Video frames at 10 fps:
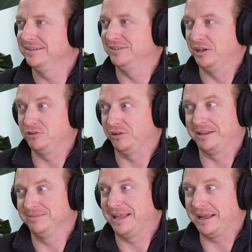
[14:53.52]
Literally,
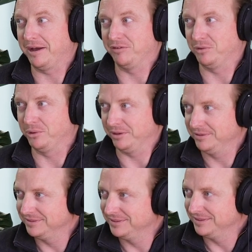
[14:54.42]
they can't afford it.
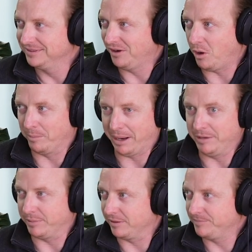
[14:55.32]
Yeah. On
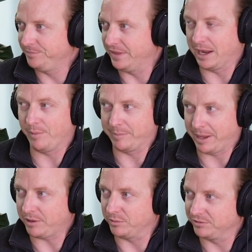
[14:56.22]
paper, they're going
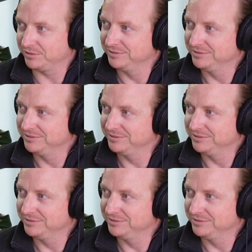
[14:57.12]
backwards.